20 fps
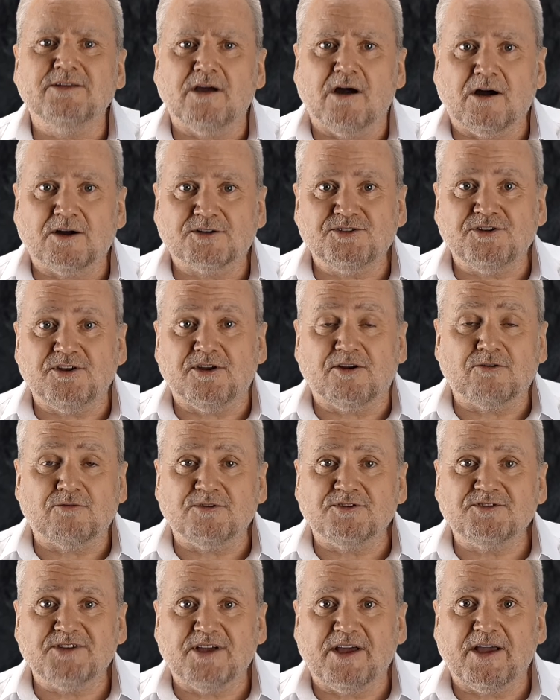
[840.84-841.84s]
auctioneer
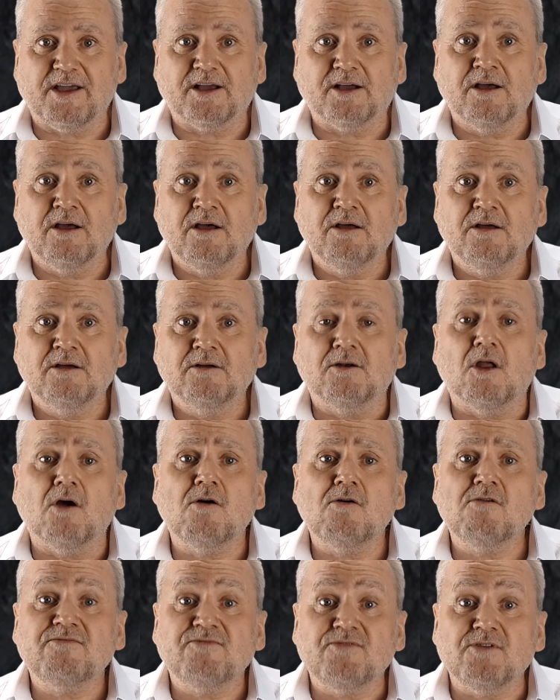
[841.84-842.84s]
was saying,
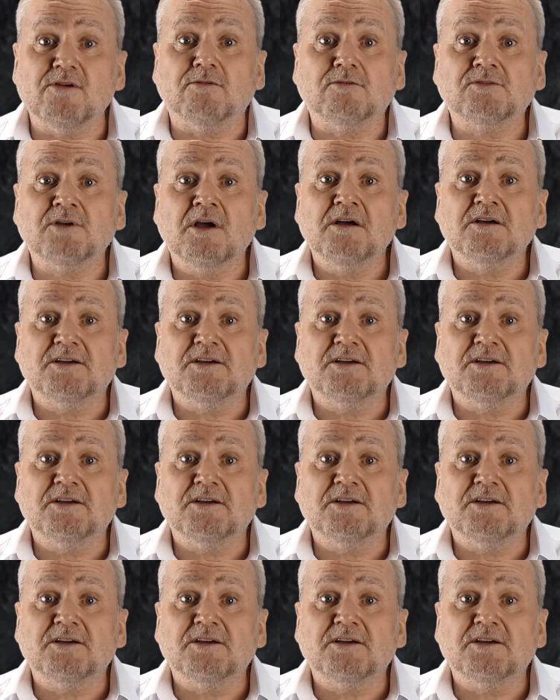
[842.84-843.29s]
"low field